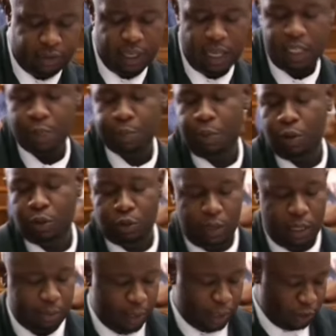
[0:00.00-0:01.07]
Yes, after he
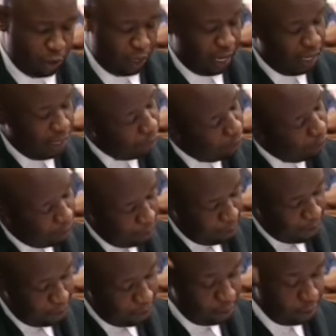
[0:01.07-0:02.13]
spoke to that particular lady,
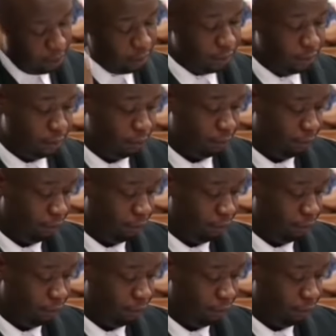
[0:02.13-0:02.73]
what happened?